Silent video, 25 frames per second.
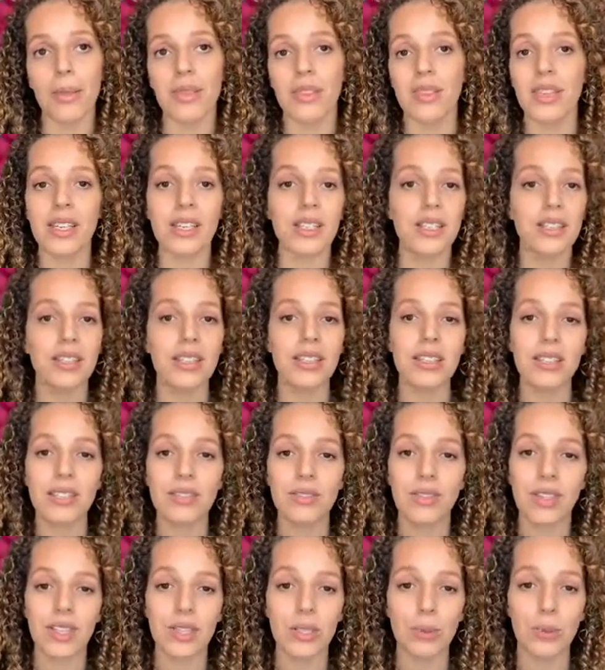These
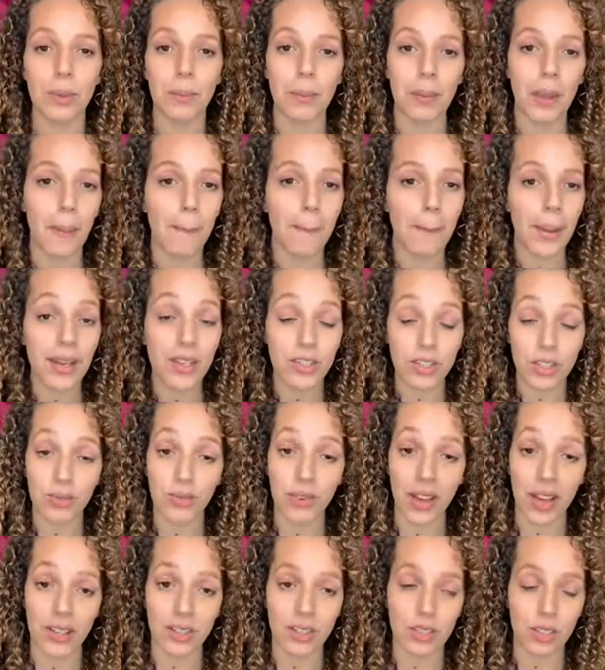things will be a major
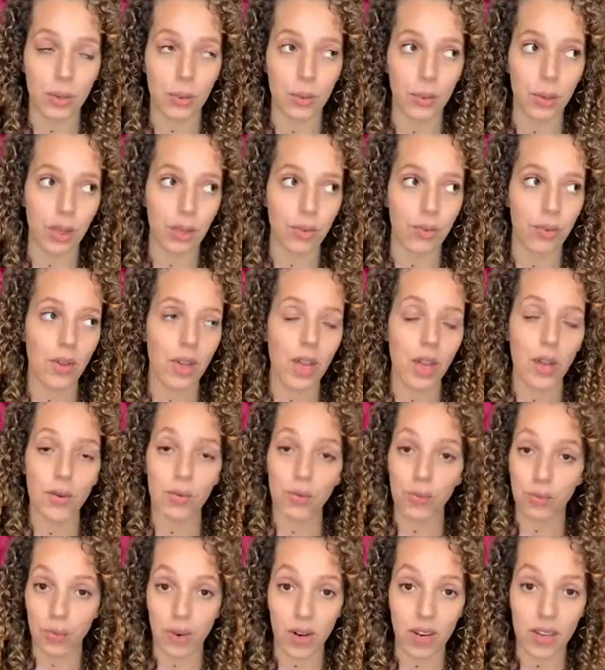factor with
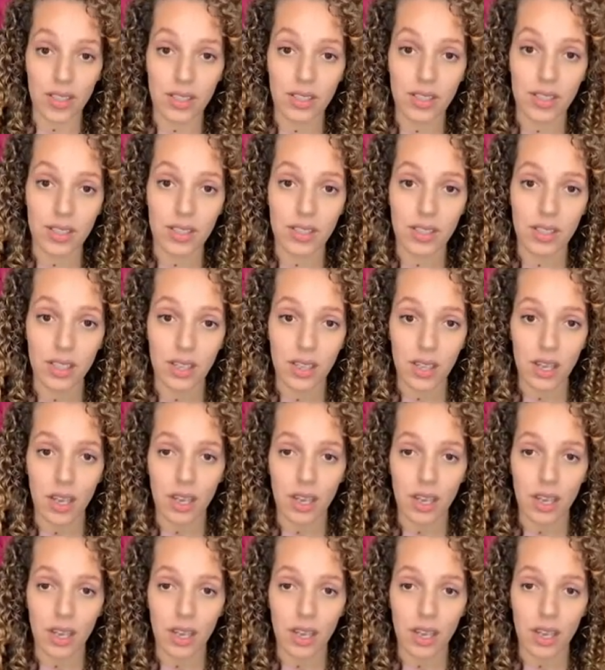frizz,